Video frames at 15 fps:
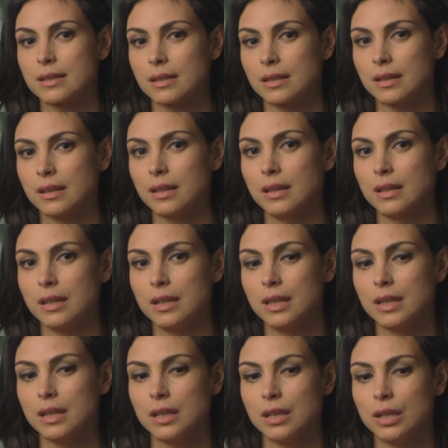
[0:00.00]
And
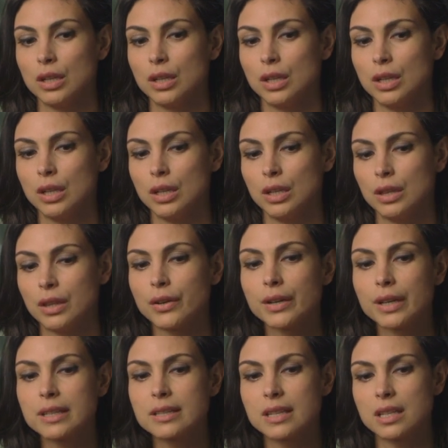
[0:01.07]
there
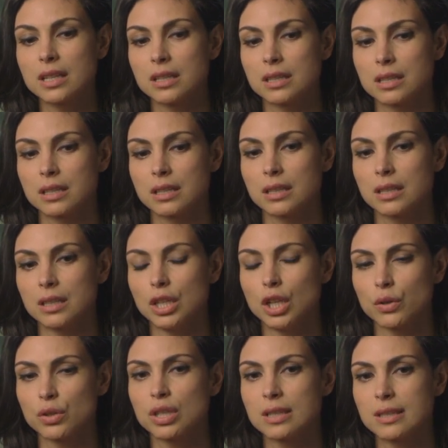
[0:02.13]
isn't, you
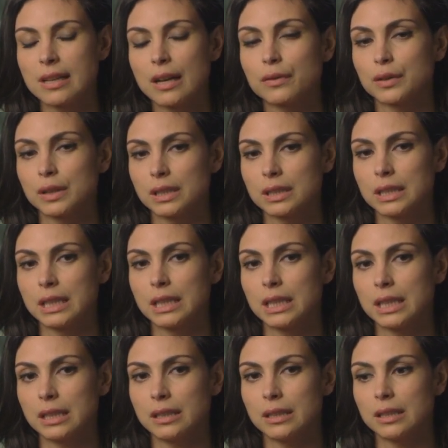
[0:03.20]
know, she's
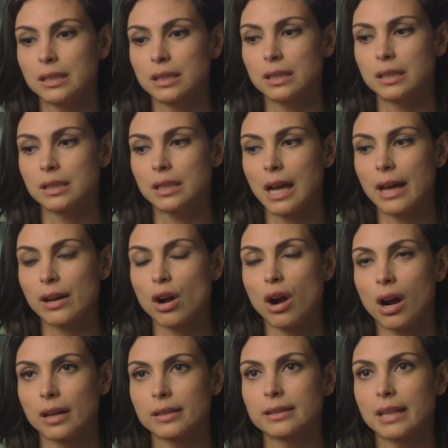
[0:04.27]
definitely had a
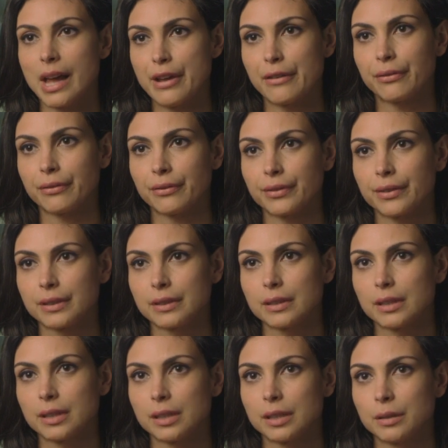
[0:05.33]
hard life,
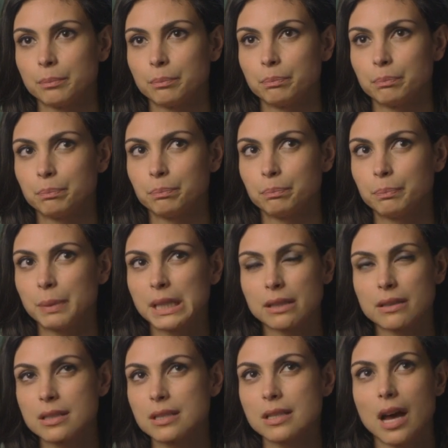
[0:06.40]
but
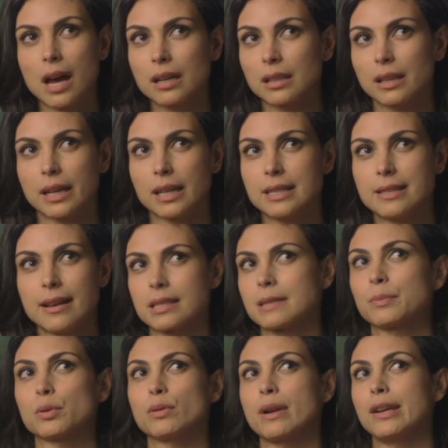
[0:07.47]
there's not like a
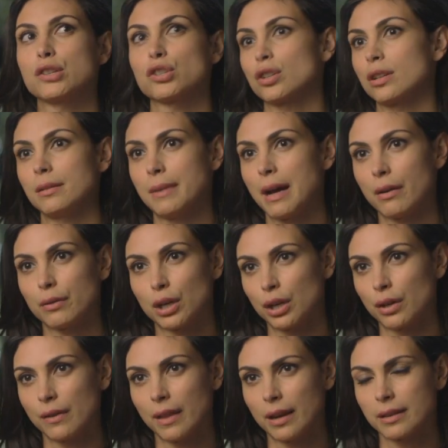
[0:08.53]
desperation about
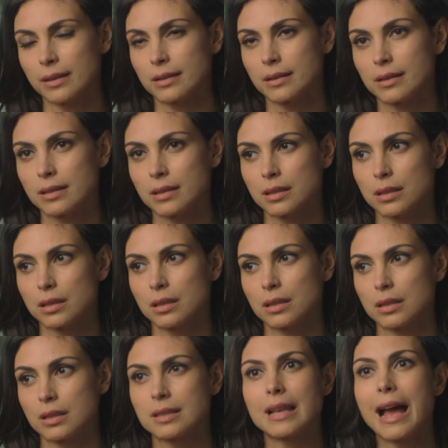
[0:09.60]
her that is
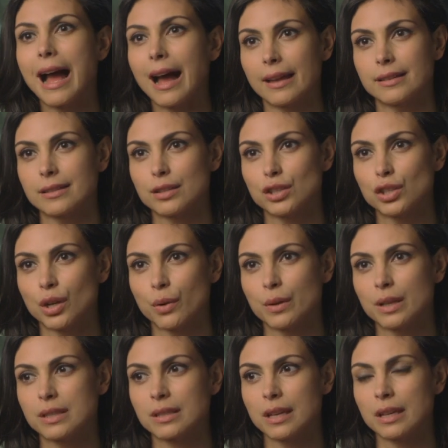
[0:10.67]
sad. You know,
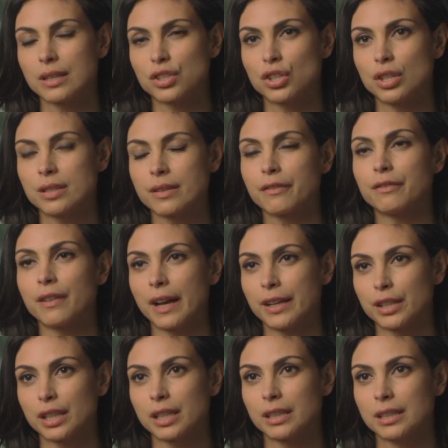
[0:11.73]
it's, it, she's a
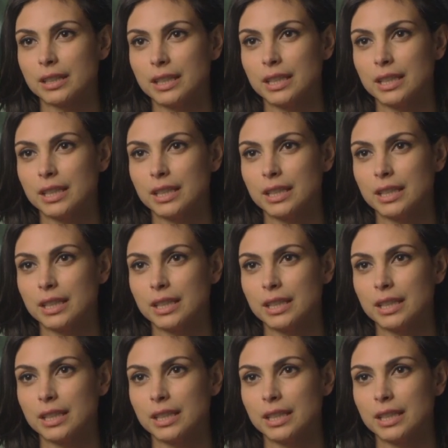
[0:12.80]
fighter.